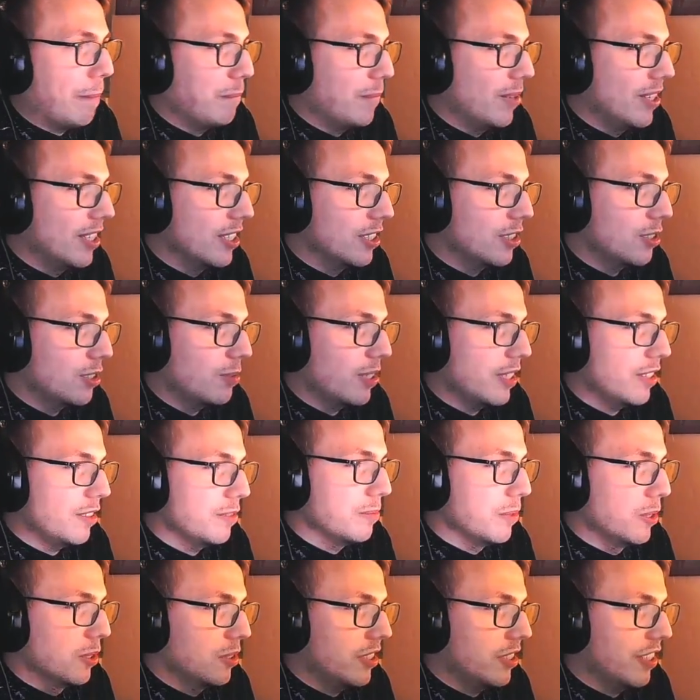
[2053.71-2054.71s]
It's one
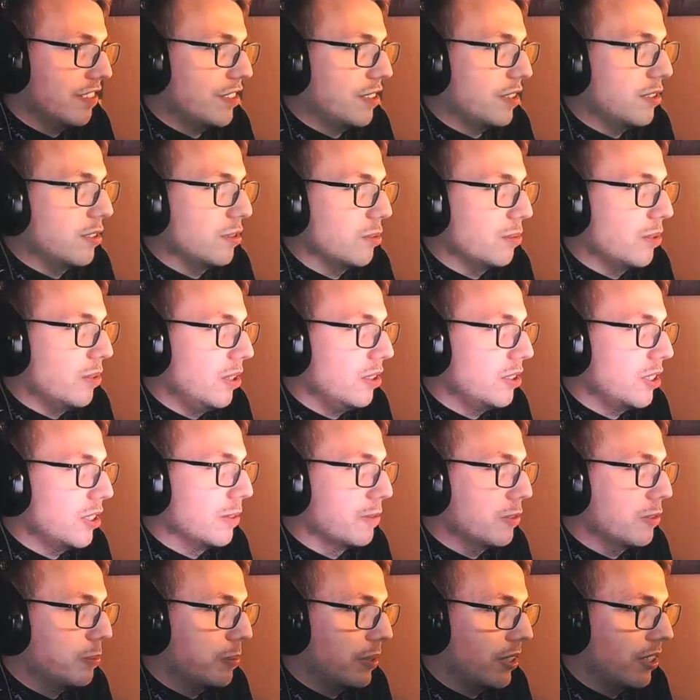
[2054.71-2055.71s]
most difficult wall
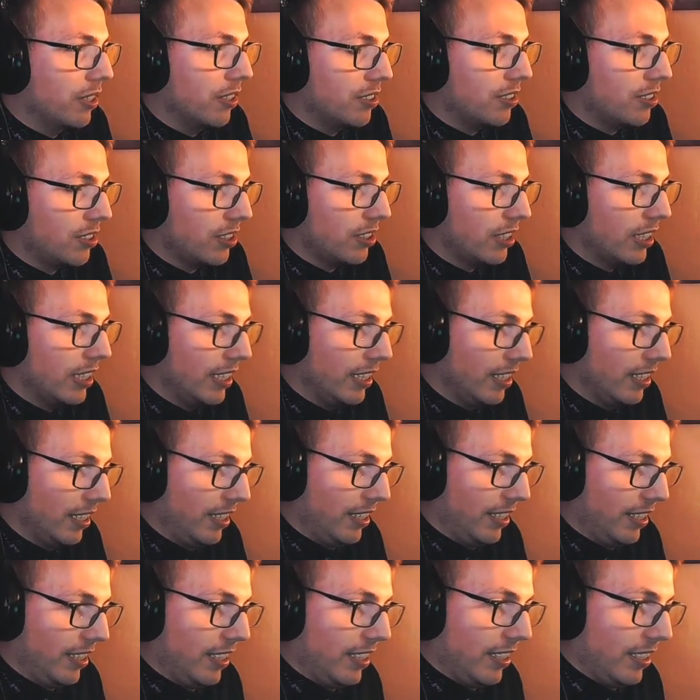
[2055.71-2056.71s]
jumps because,
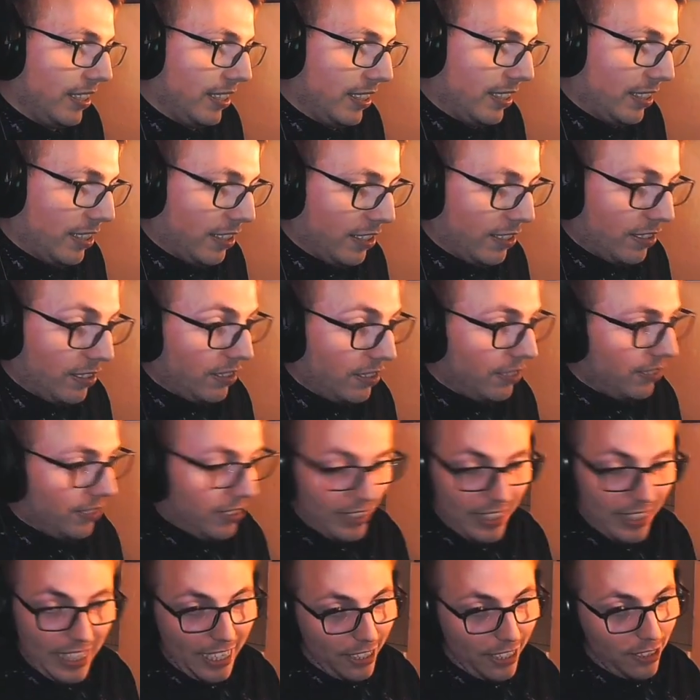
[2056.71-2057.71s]

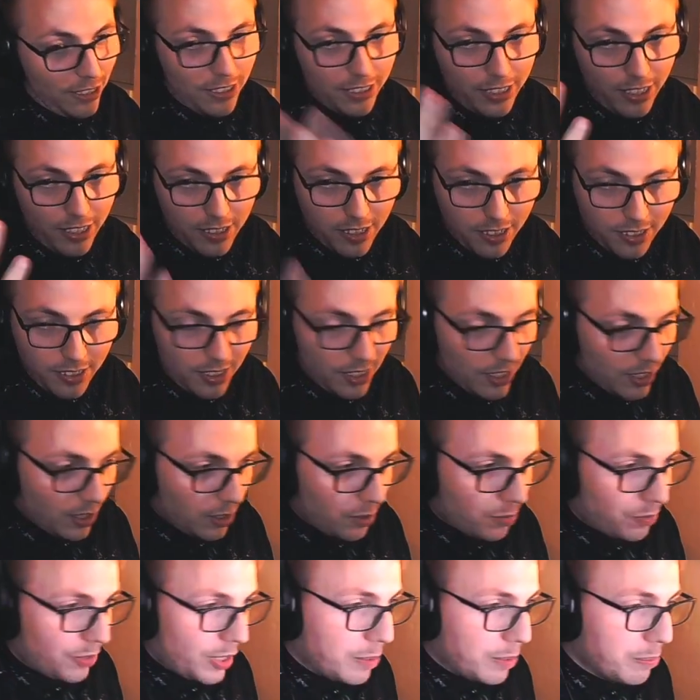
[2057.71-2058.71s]
like all the others, it's
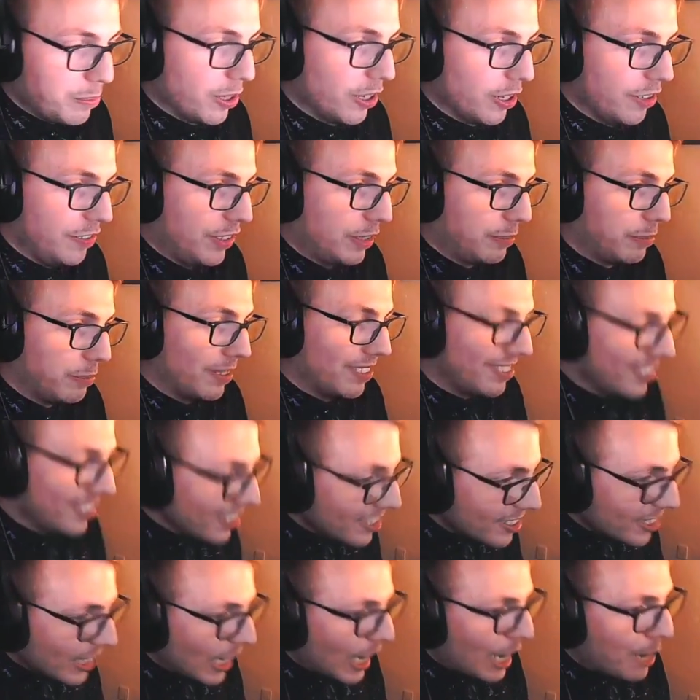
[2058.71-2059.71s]
frame perfect. But
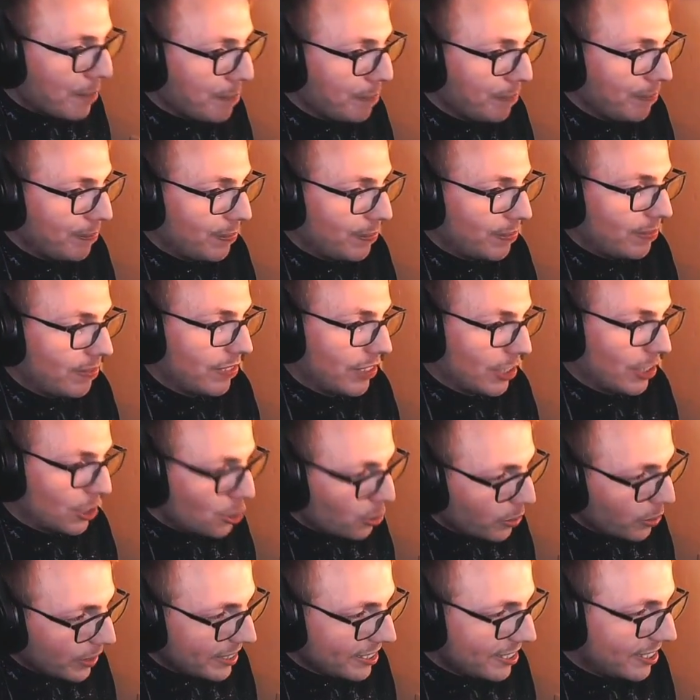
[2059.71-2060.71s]
this time, the
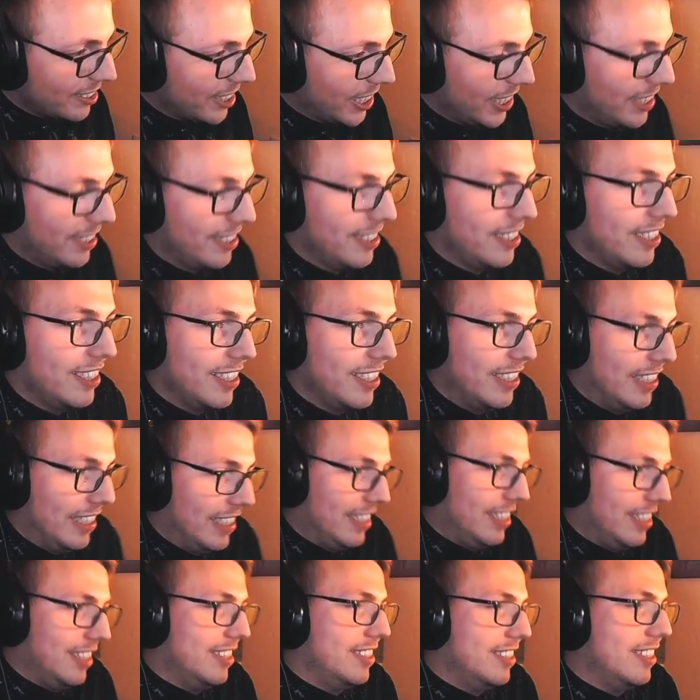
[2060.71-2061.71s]
twist
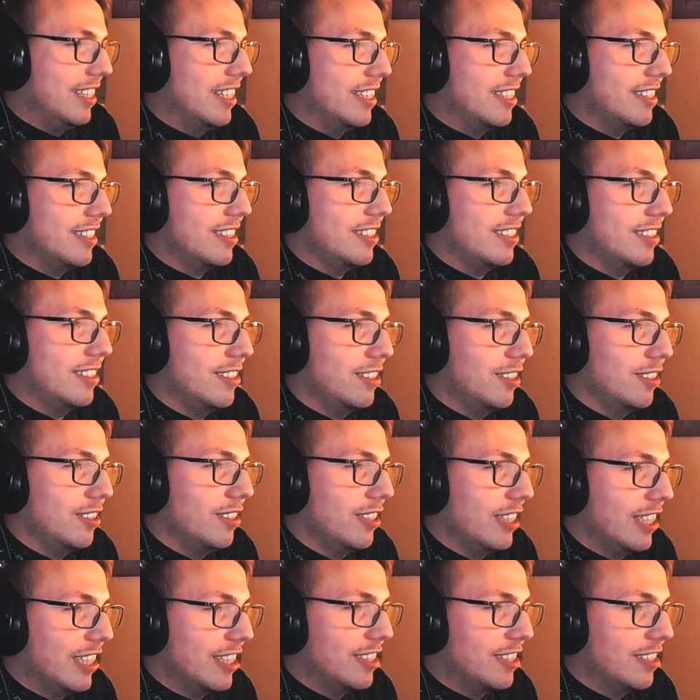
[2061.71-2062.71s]
is that
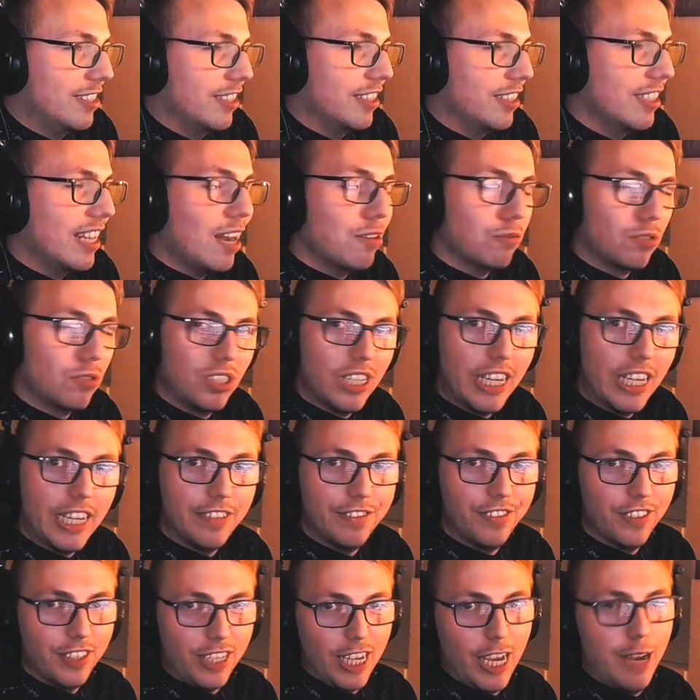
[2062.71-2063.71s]
it's outside
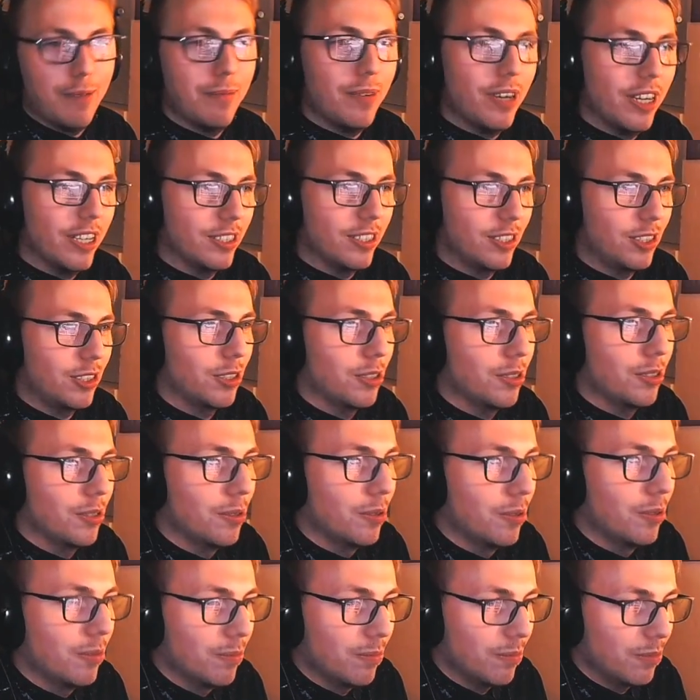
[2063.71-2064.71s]
of the camera,
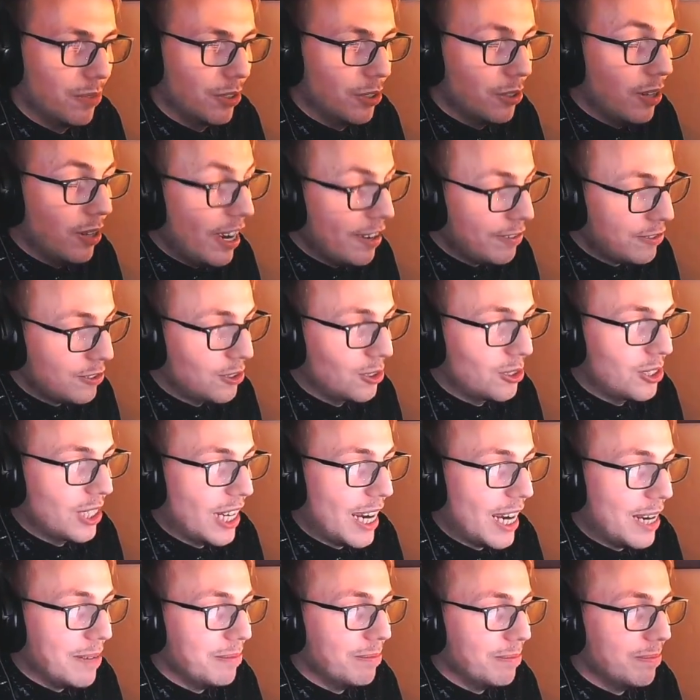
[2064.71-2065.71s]
so you have to
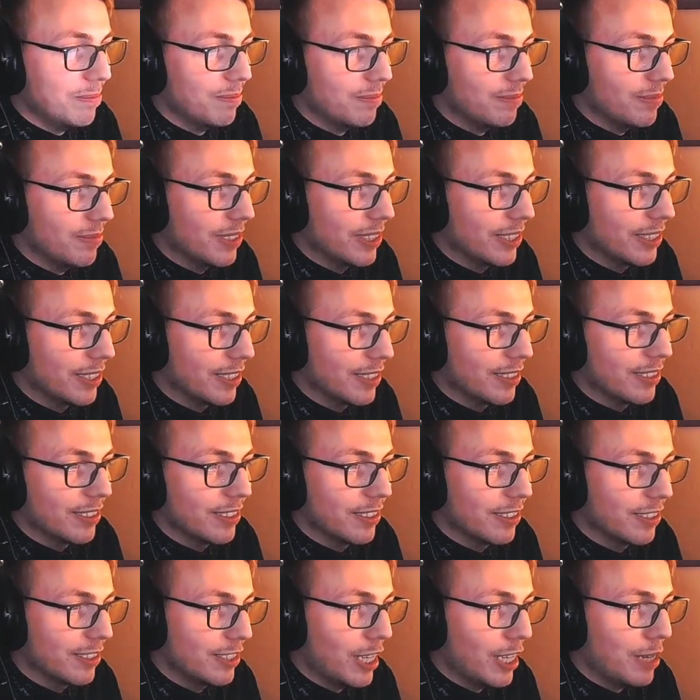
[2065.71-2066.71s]
time
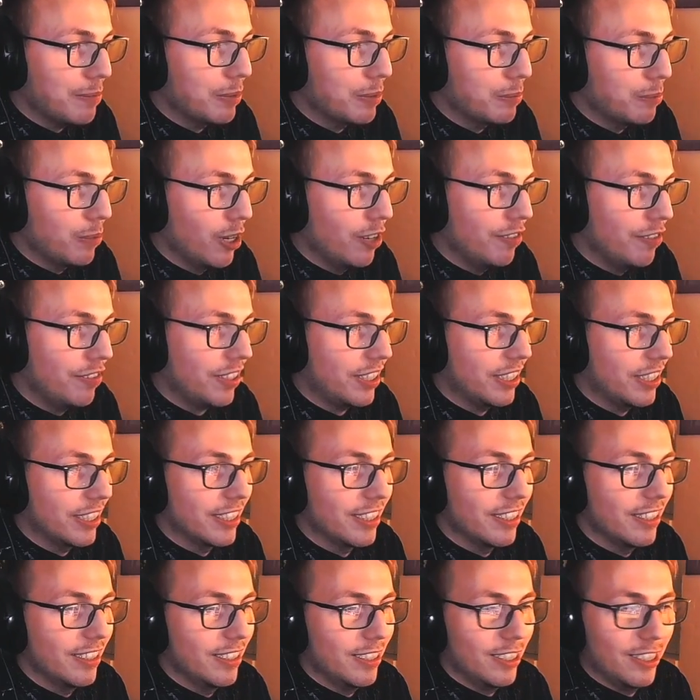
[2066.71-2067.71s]
it
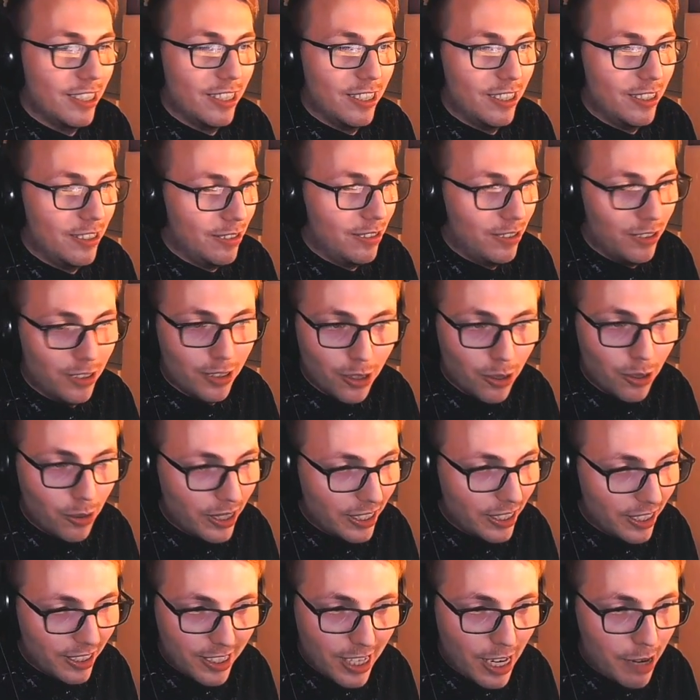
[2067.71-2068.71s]
perfectly,
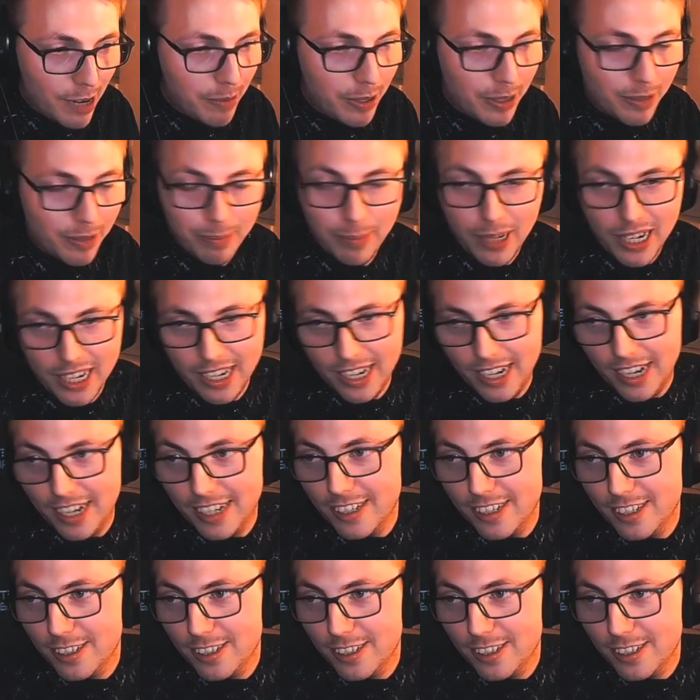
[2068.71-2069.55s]
knowing the timing by heart.